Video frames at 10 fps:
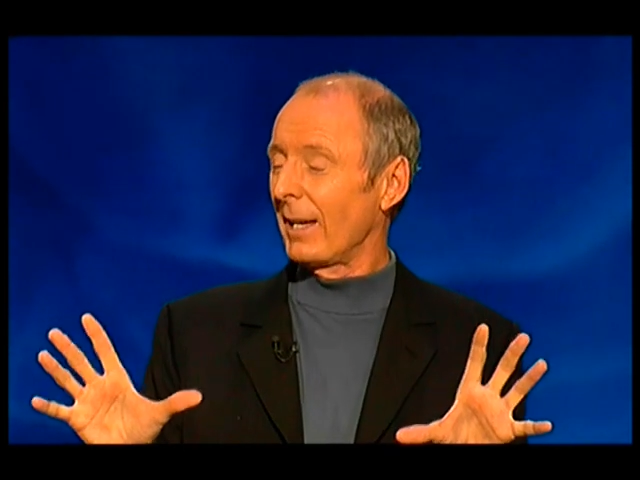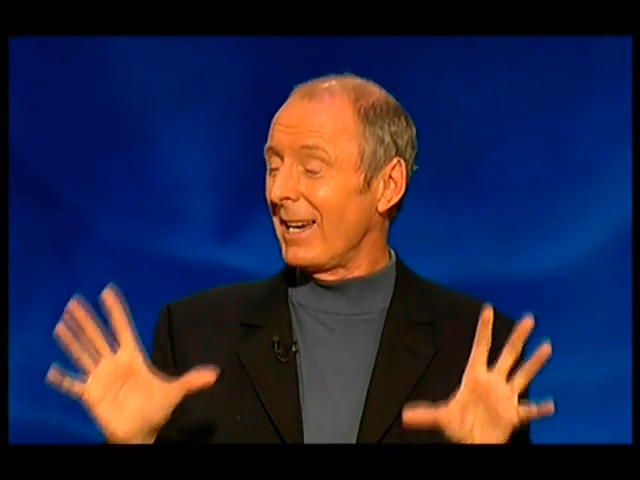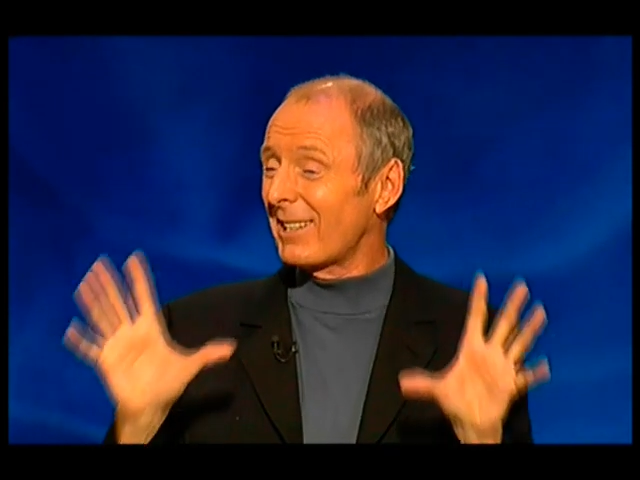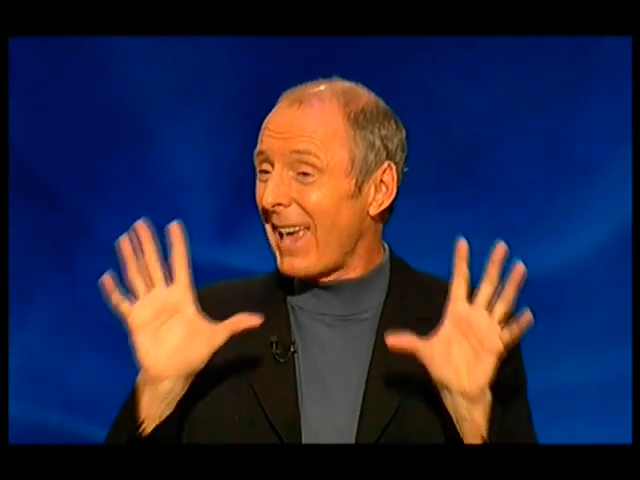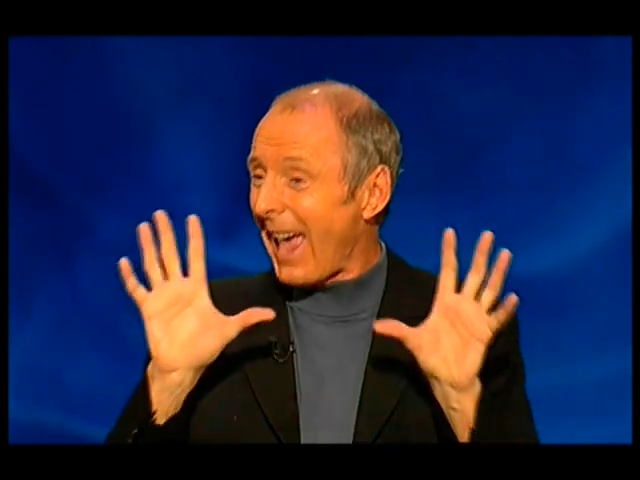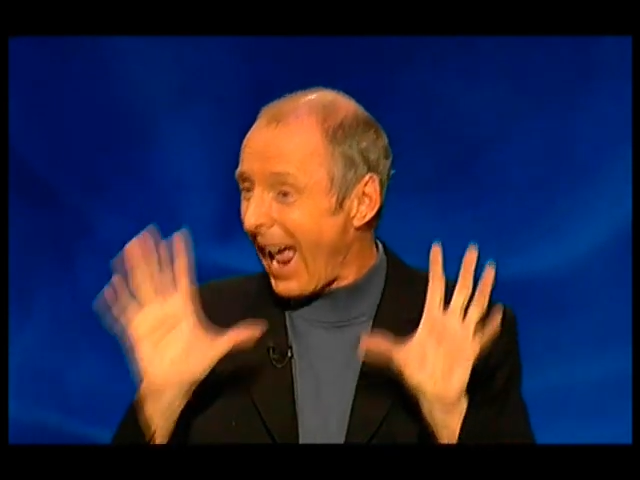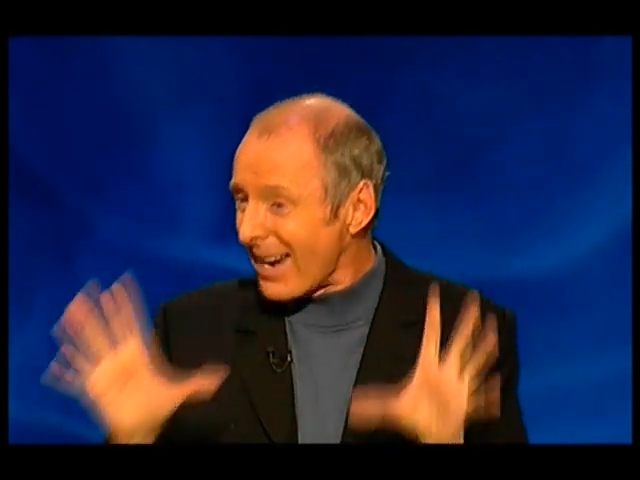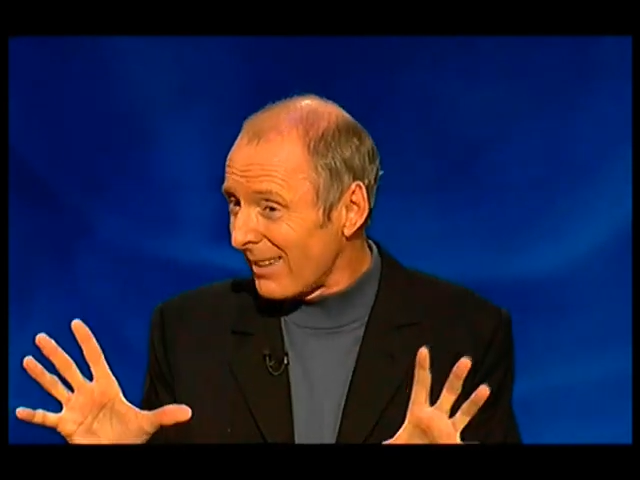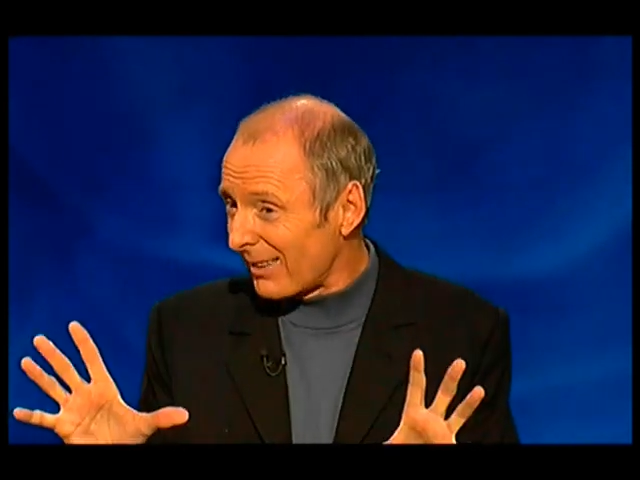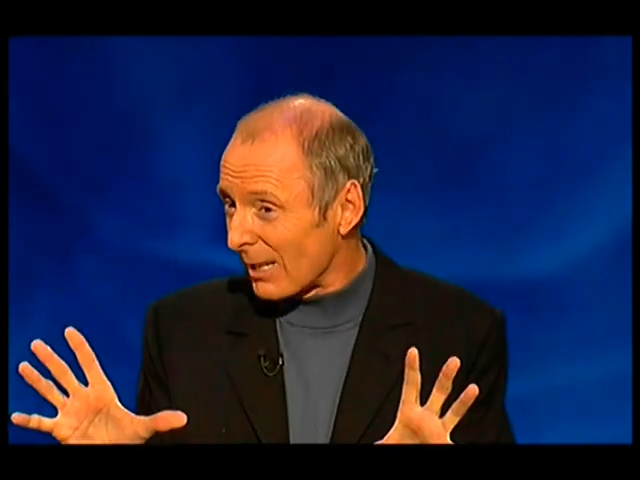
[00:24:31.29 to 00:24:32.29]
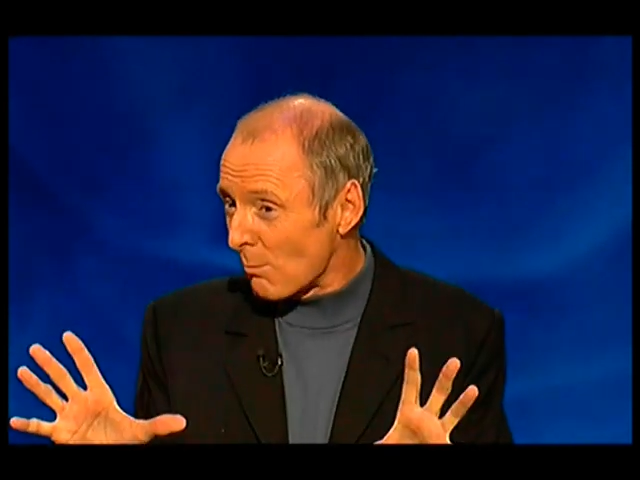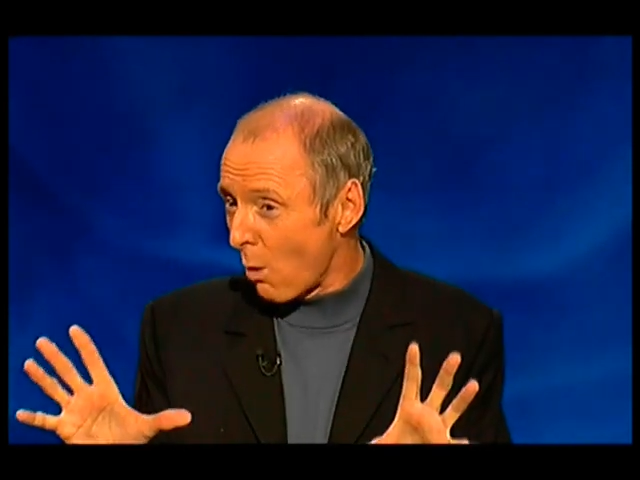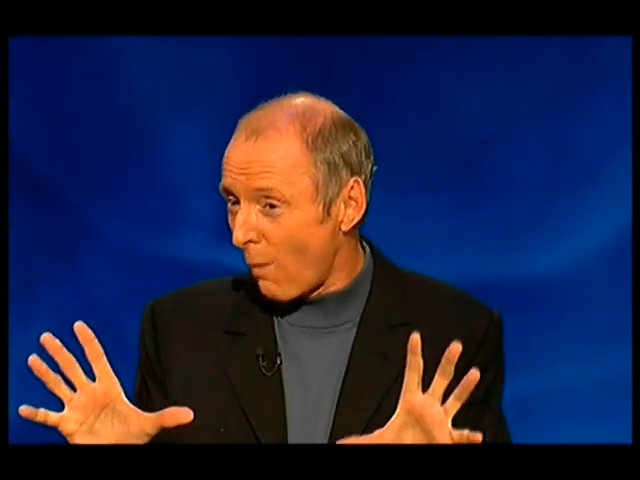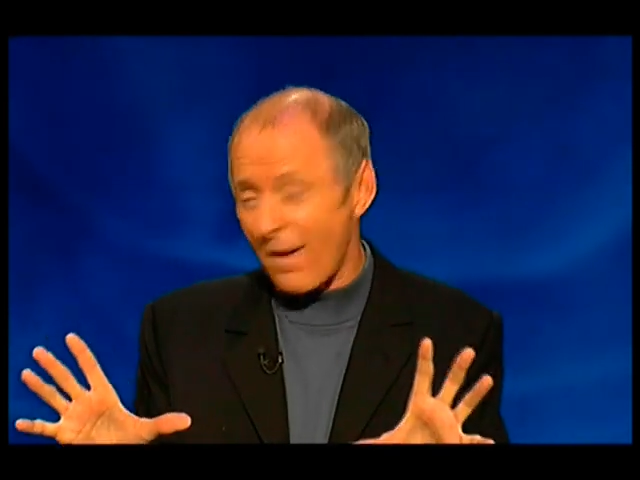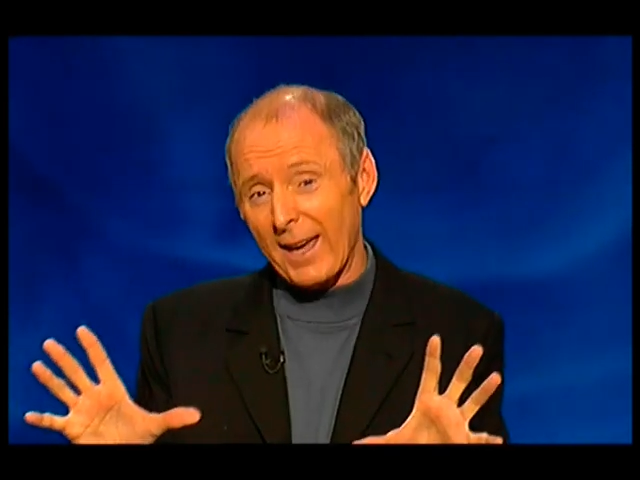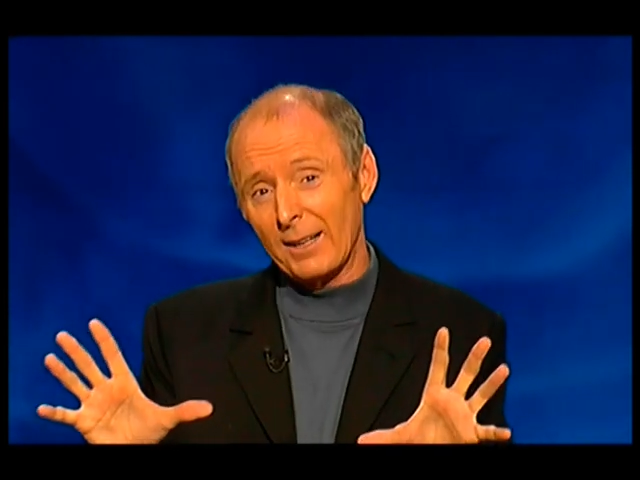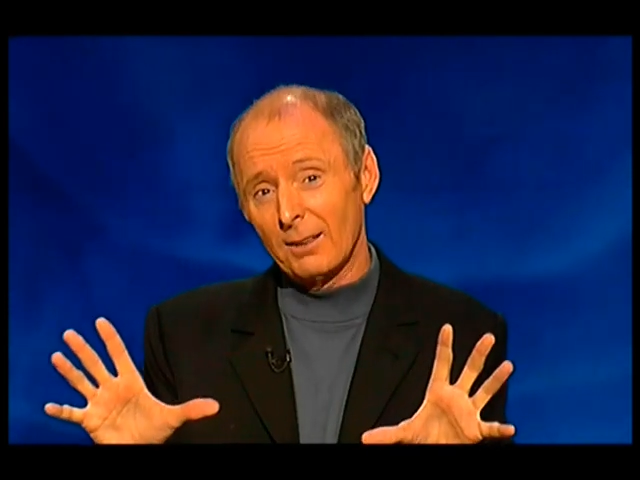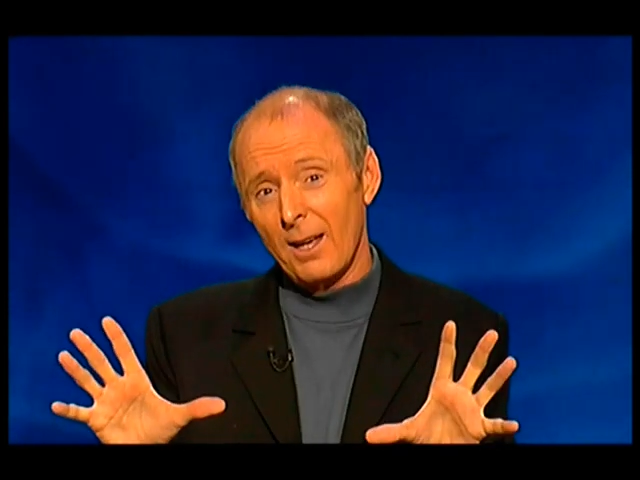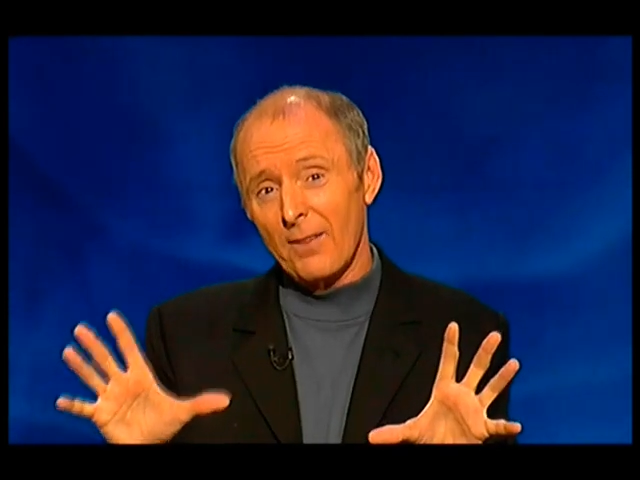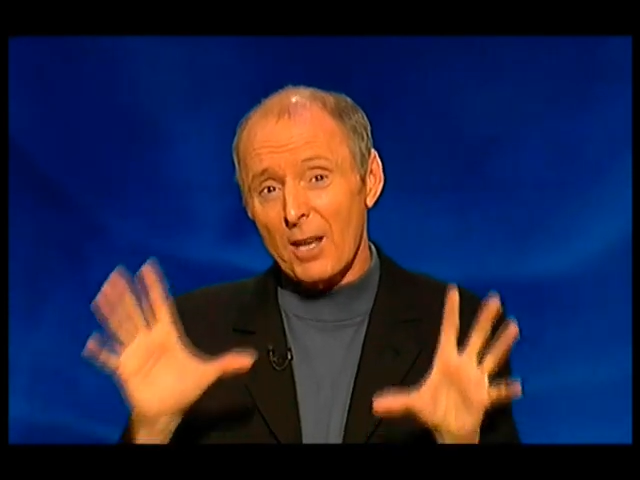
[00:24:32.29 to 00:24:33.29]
Is there anything more vain